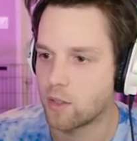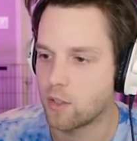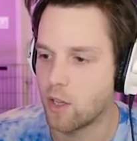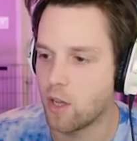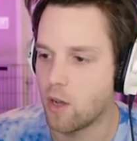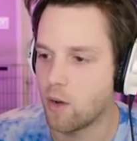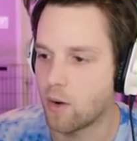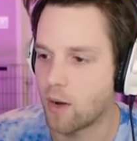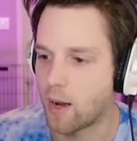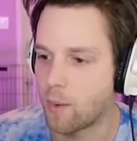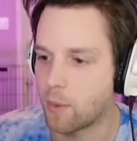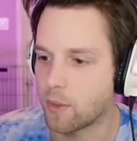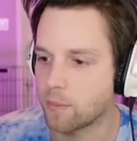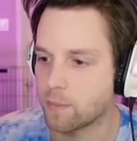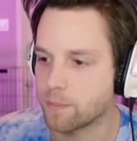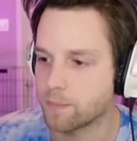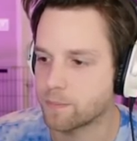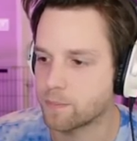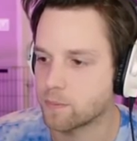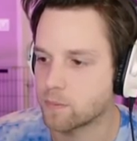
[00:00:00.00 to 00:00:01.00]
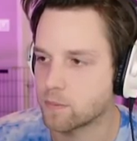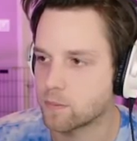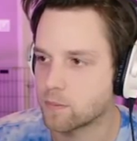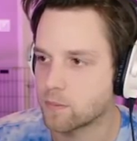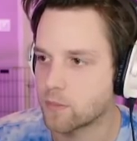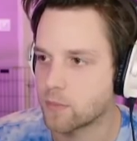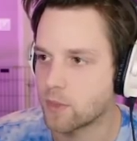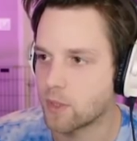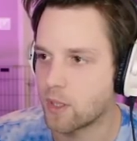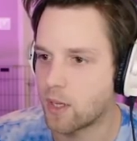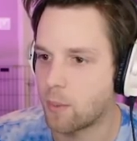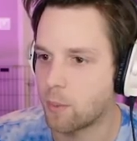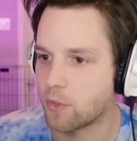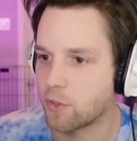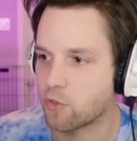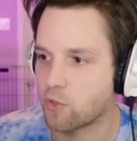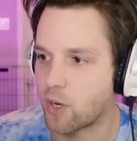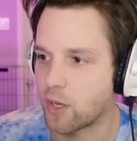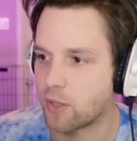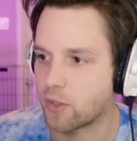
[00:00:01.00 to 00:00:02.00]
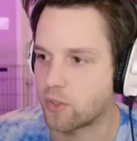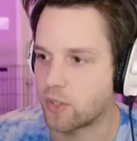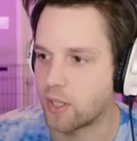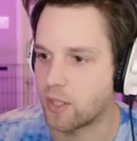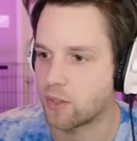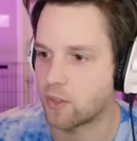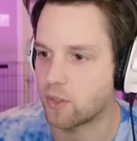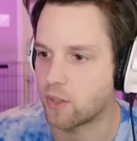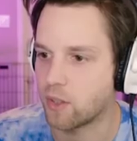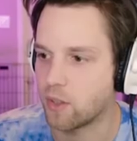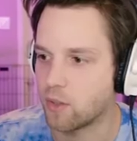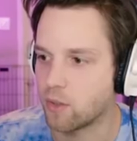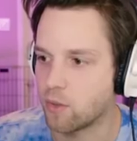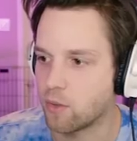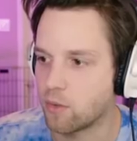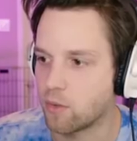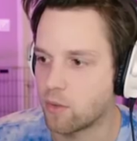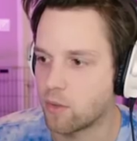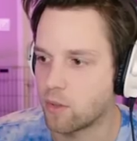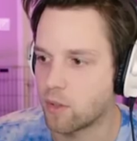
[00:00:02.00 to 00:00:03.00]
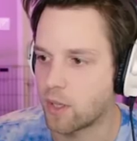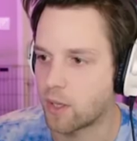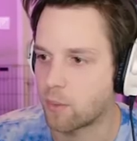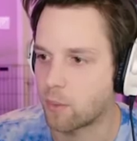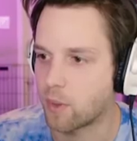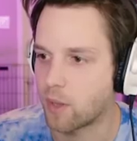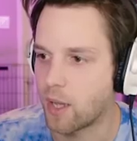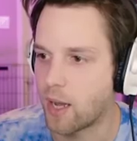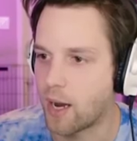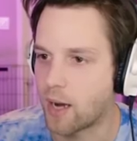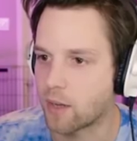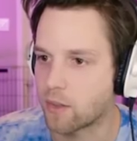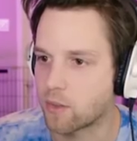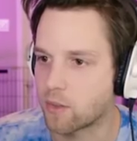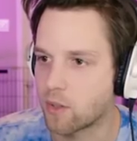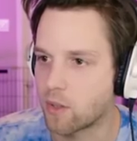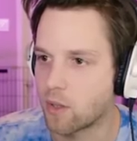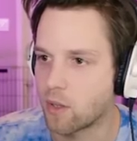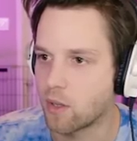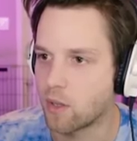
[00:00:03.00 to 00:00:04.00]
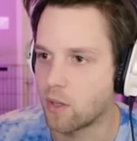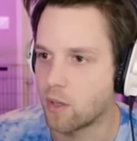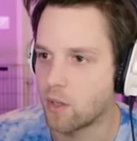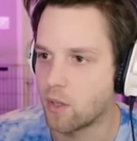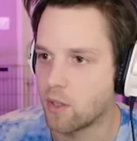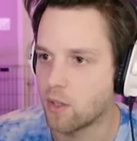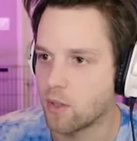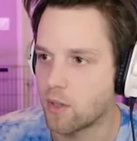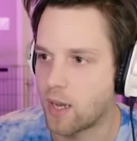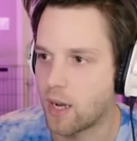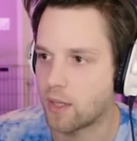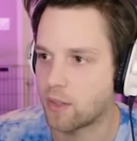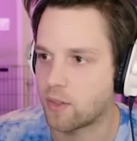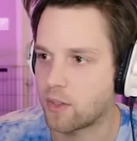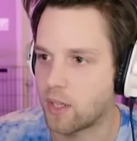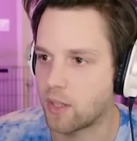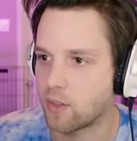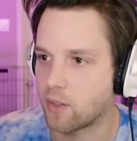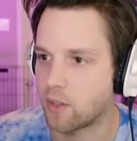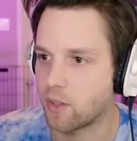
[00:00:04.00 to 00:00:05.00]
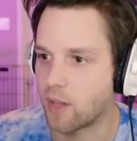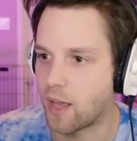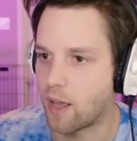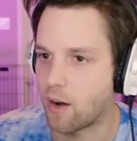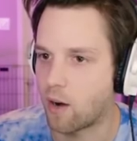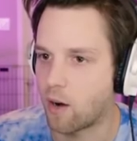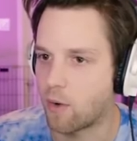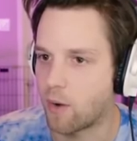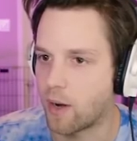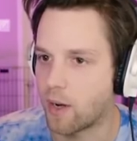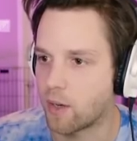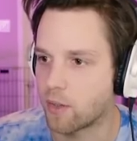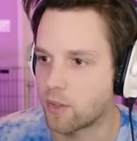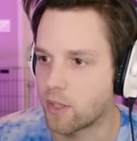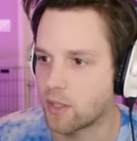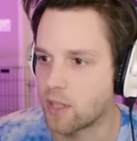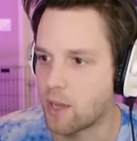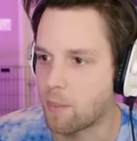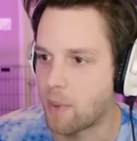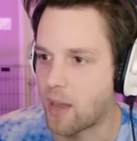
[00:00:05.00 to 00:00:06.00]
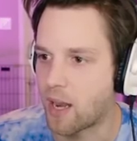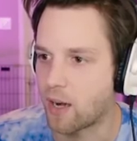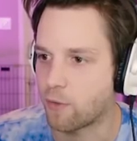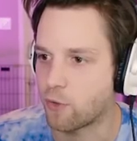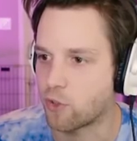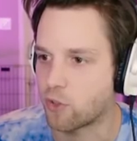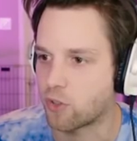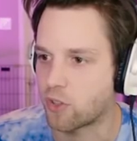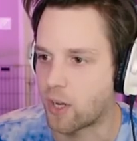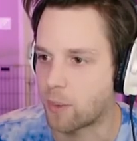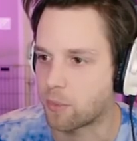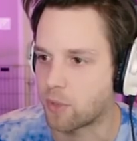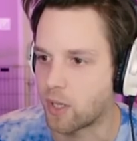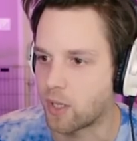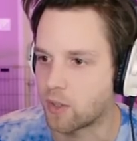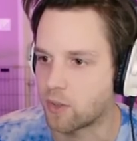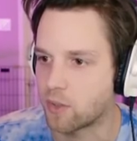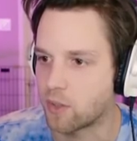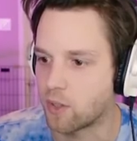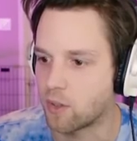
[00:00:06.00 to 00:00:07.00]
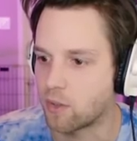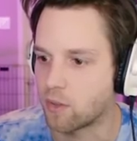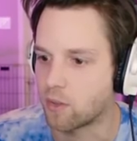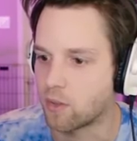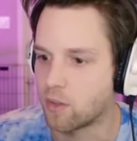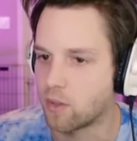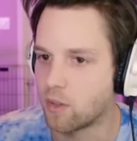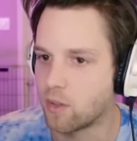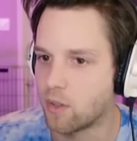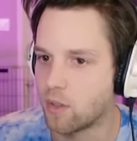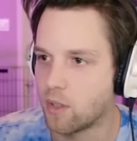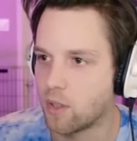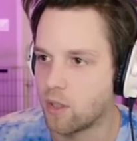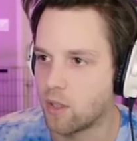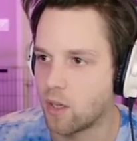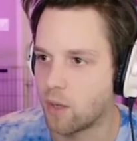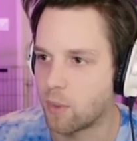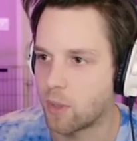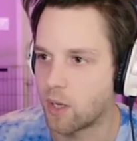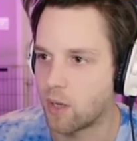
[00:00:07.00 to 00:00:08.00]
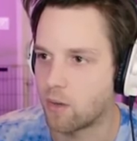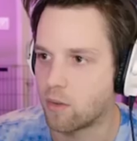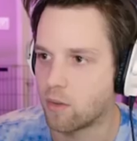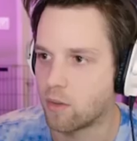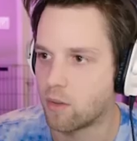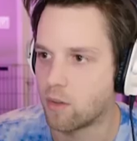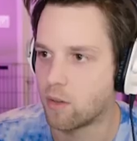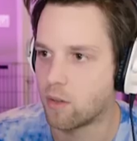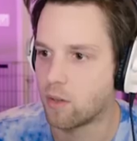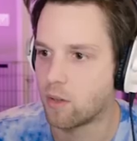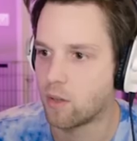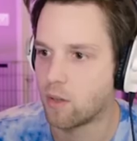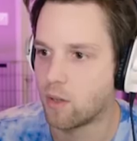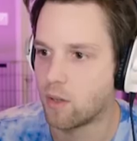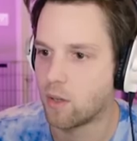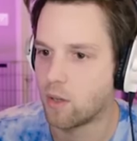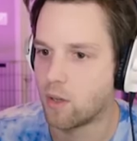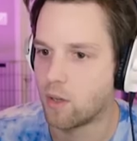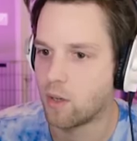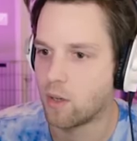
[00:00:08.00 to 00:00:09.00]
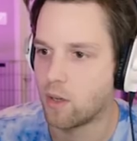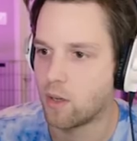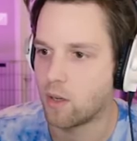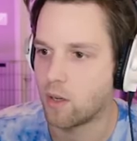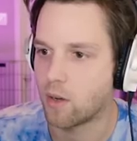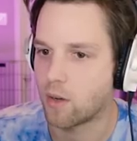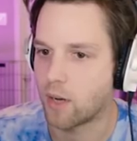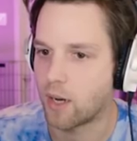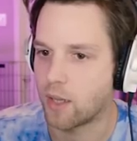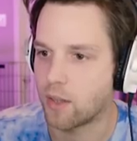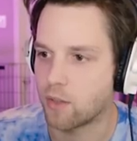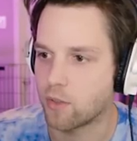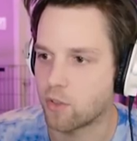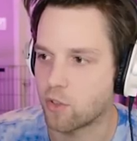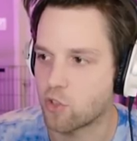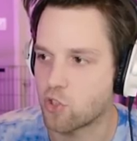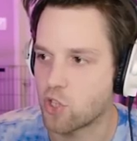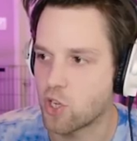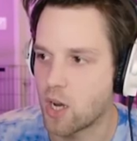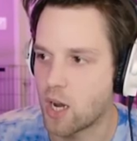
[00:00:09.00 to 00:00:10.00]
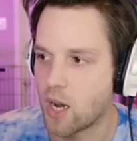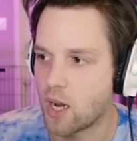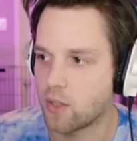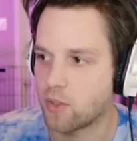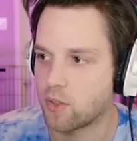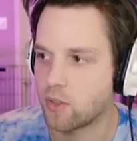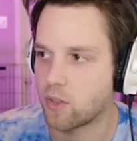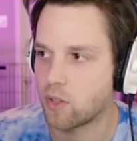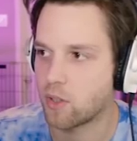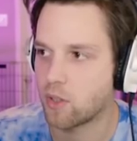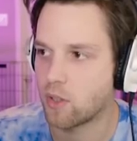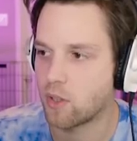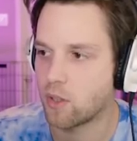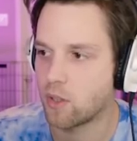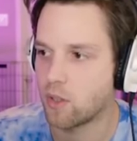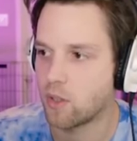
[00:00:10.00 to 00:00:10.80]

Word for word: Dude, I was... I wasn't trying to stand still. Like, relax. You can't stand still at all right here. It's not that bad if you just stop standing still. There we go. Okay, there's a chest.